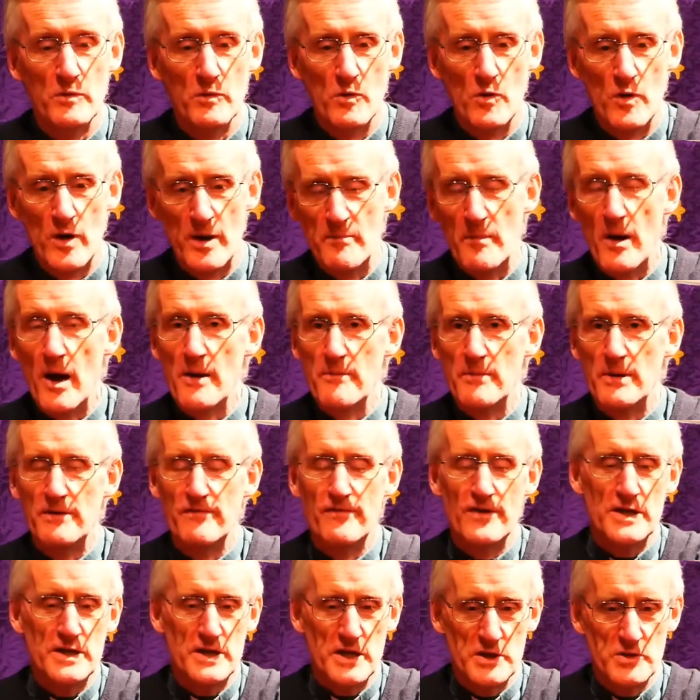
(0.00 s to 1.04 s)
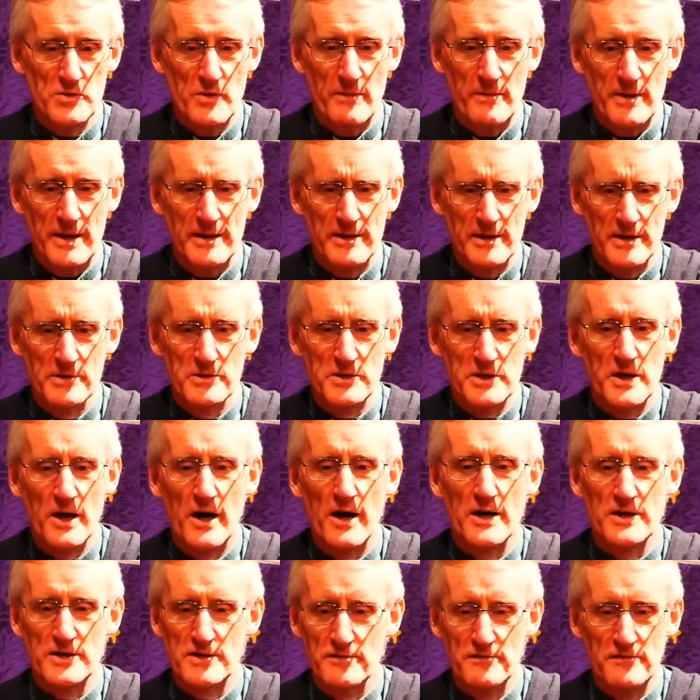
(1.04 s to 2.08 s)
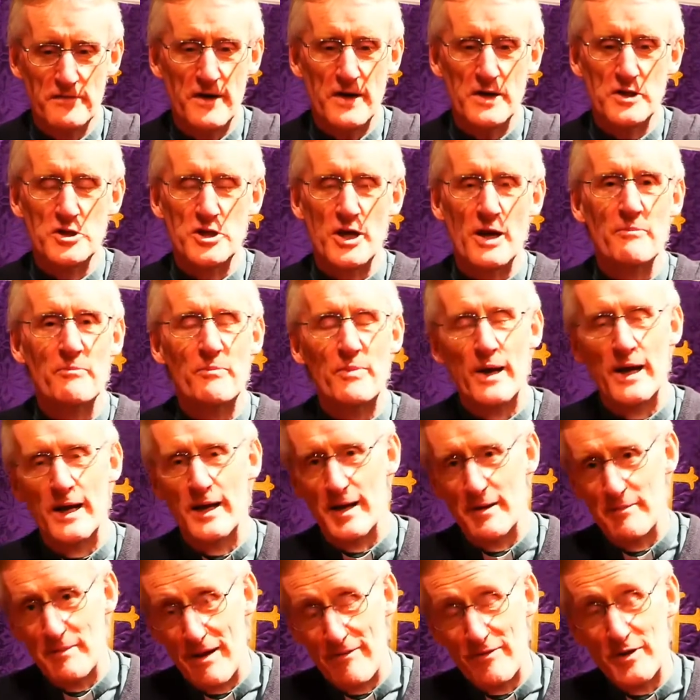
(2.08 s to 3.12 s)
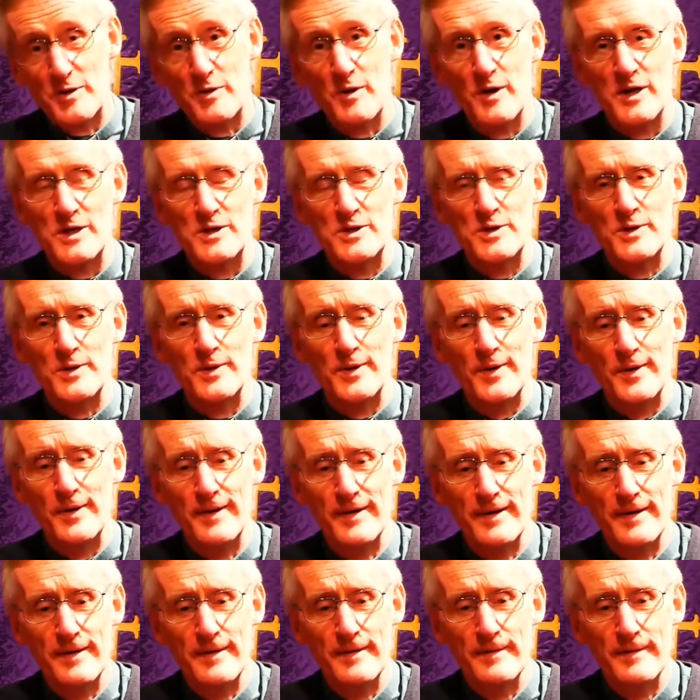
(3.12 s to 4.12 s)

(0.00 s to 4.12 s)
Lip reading: Or it might be vintage women, loose cars and fast champagne, I'm never quite sure.